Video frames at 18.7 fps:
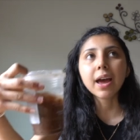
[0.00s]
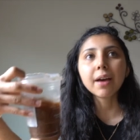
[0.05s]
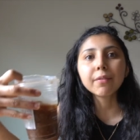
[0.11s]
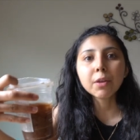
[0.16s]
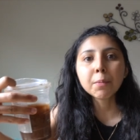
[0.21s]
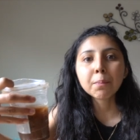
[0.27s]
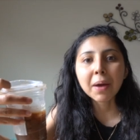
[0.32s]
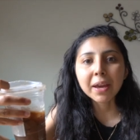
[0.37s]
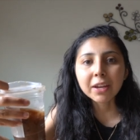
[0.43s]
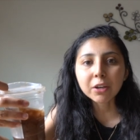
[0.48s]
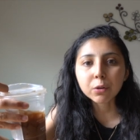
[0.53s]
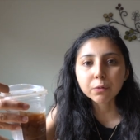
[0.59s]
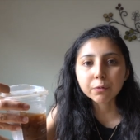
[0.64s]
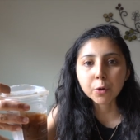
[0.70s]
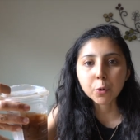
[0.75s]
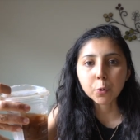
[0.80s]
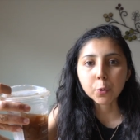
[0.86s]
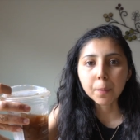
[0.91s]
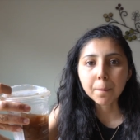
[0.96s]
have the
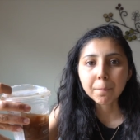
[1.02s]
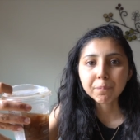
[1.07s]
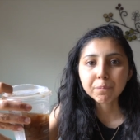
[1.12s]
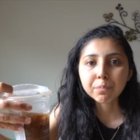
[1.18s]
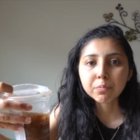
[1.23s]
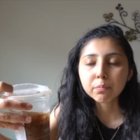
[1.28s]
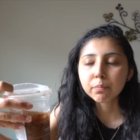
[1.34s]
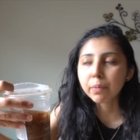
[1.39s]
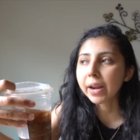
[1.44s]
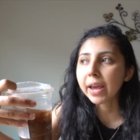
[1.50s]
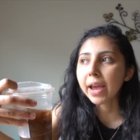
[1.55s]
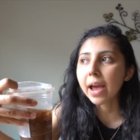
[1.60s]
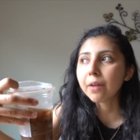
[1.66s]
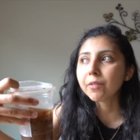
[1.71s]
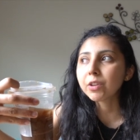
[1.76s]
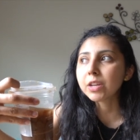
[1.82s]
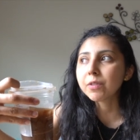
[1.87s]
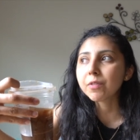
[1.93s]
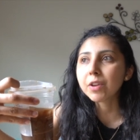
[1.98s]
microphone, but I
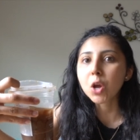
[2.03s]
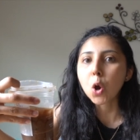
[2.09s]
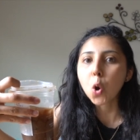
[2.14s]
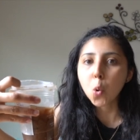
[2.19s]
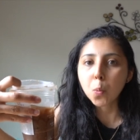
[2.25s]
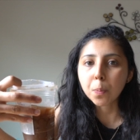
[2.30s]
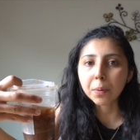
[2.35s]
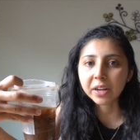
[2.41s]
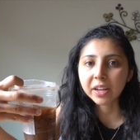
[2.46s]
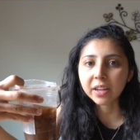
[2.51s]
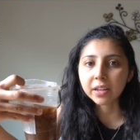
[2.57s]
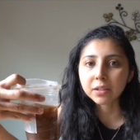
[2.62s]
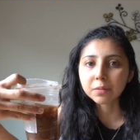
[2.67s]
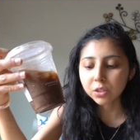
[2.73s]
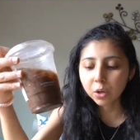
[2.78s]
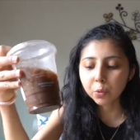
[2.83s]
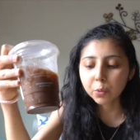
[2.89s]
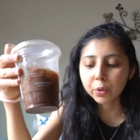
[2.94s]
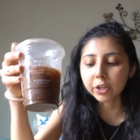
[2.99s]
haven't even opened it.
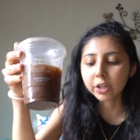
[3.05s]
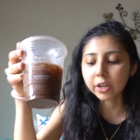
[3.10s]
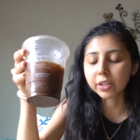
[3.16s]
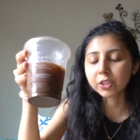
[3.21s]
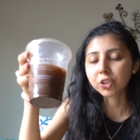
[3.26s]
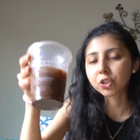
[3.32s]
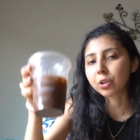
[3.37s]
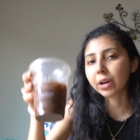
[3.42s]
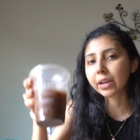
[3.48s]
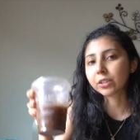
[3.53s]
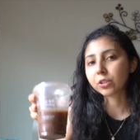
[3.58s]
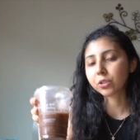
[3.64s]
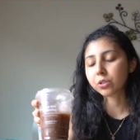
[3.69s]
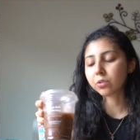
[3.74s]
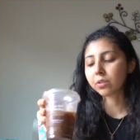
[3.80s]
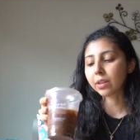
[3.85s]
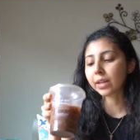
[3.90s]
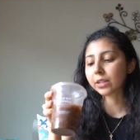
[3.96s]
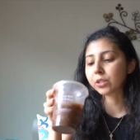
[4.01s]
So we're gonna try to
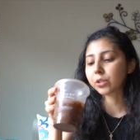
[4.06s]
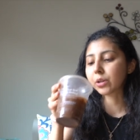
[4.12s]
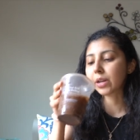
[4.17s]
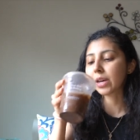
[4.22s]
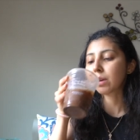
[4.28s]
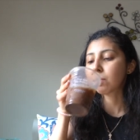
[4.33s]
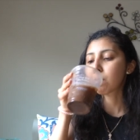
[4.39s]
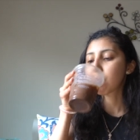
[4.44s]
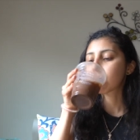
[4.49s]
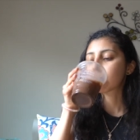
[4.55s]
do that today.